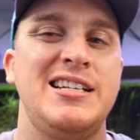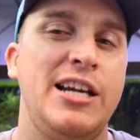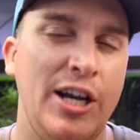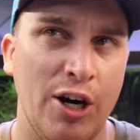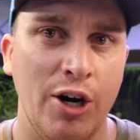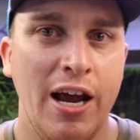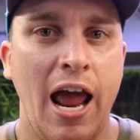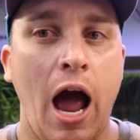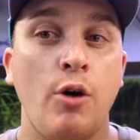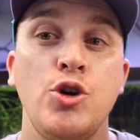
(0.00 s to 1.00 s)
hear
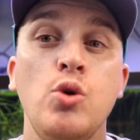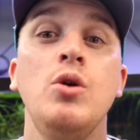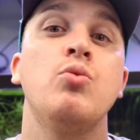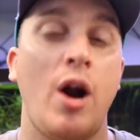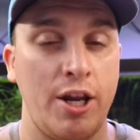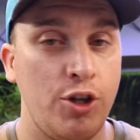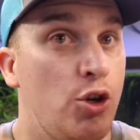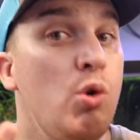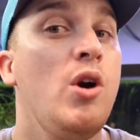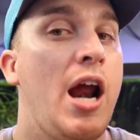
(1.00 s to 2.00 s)
how you're running
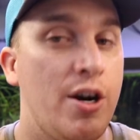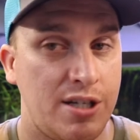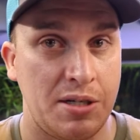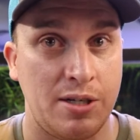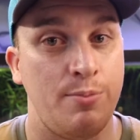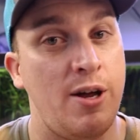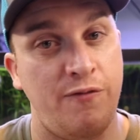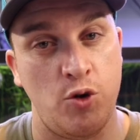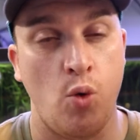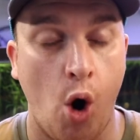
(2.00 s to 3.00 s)
your air system
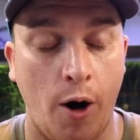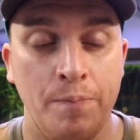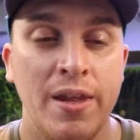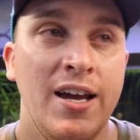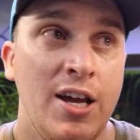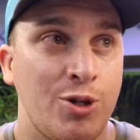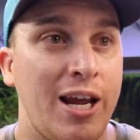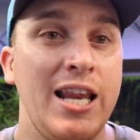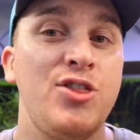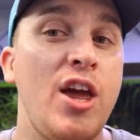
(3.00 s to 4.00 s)
if you are. So
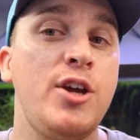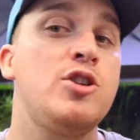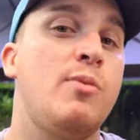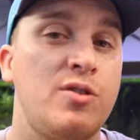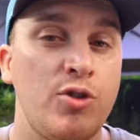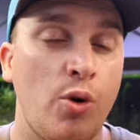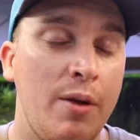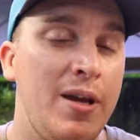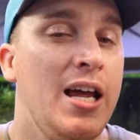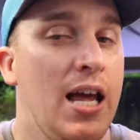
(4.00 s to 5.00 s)
again, thank you so much for joining
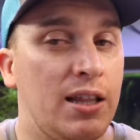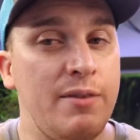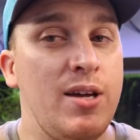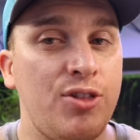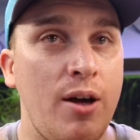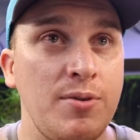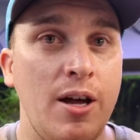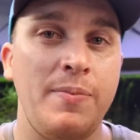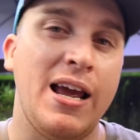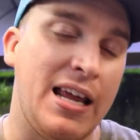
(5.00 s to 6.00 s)
me. Leave me a thumbs
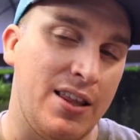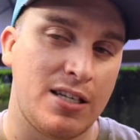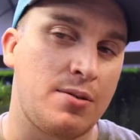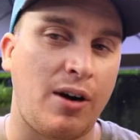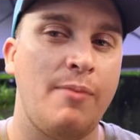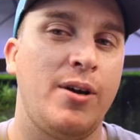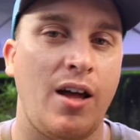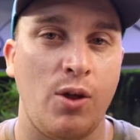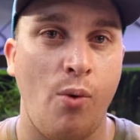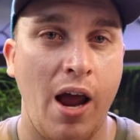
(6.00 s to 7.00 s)
up and hit the subscribe button
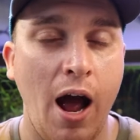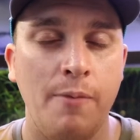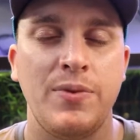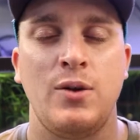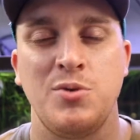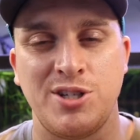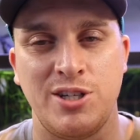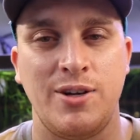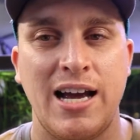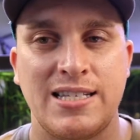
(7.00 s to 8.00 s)
on the way out, and we'll see
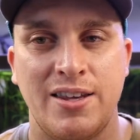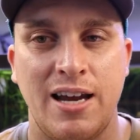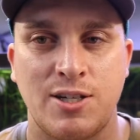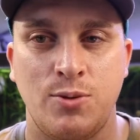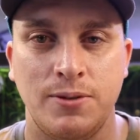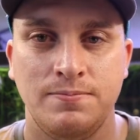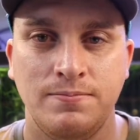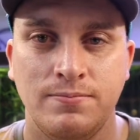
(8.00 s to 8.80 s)
you guys on the next one.